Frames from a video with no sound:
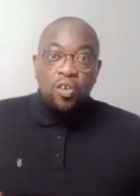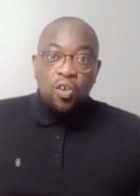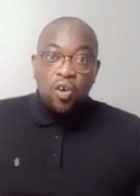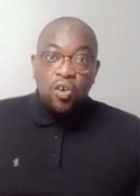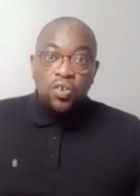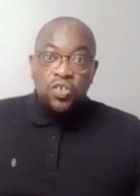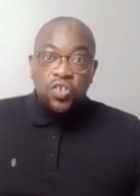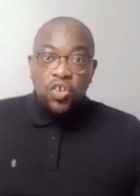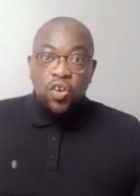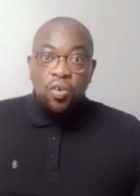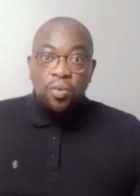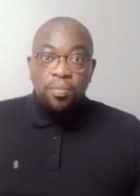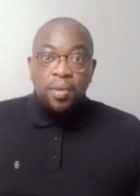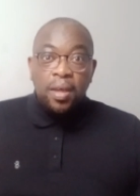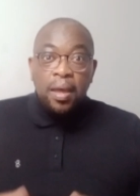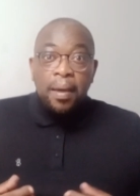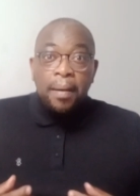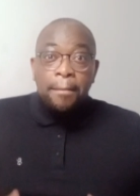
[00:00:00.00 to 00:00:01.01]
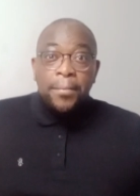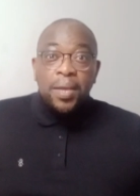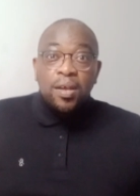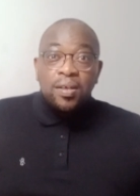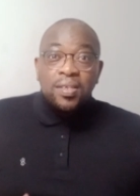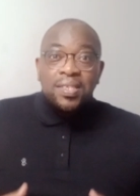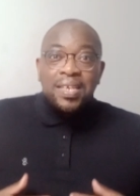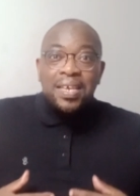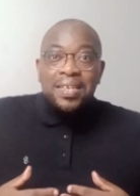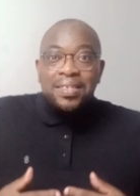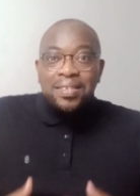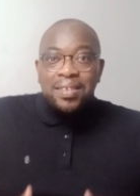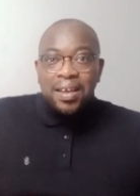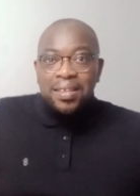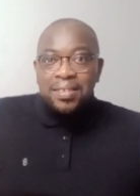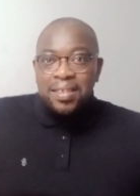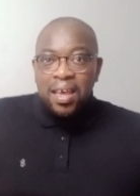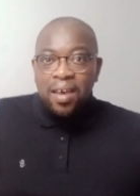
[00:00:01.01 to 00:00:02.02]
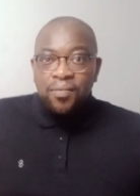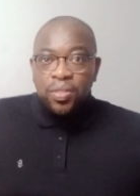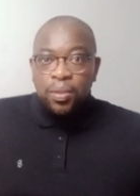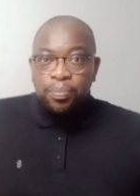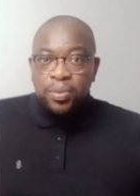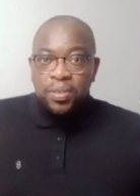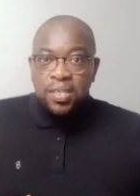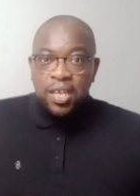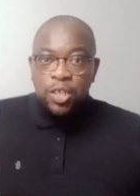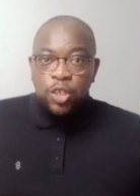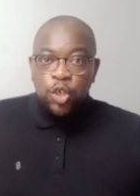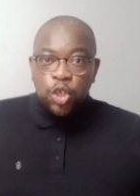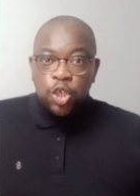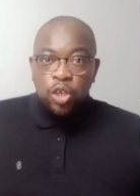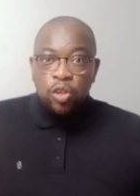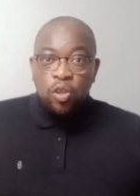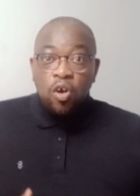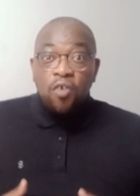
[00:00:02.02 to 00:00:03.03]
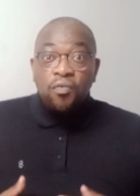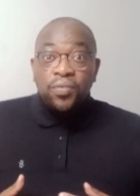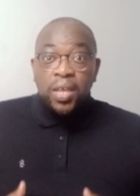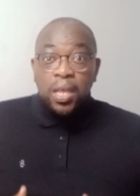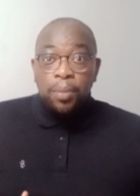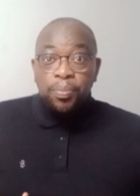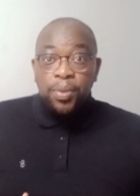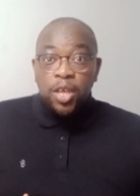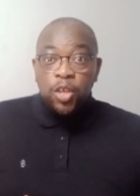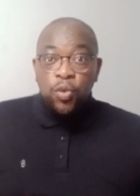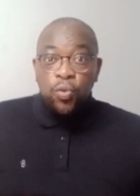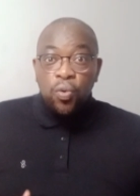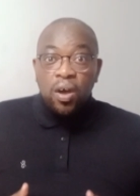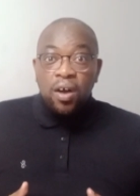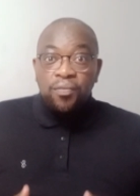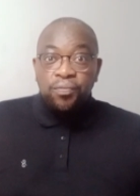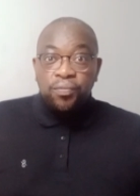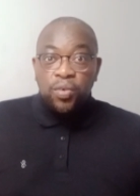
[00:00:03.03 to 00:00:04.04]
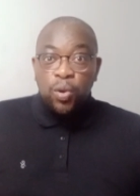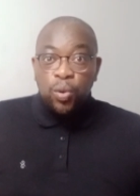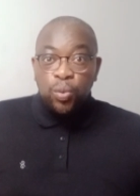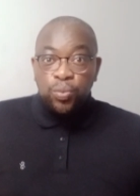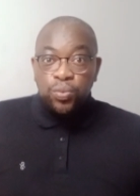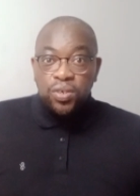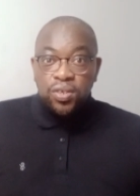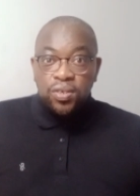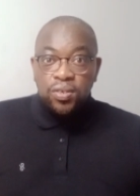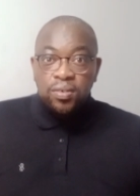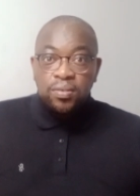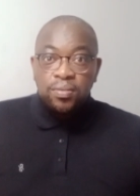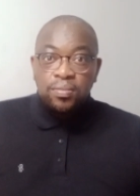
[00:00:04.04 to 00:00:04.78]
it long term because it does have the potential of keeping you afloat.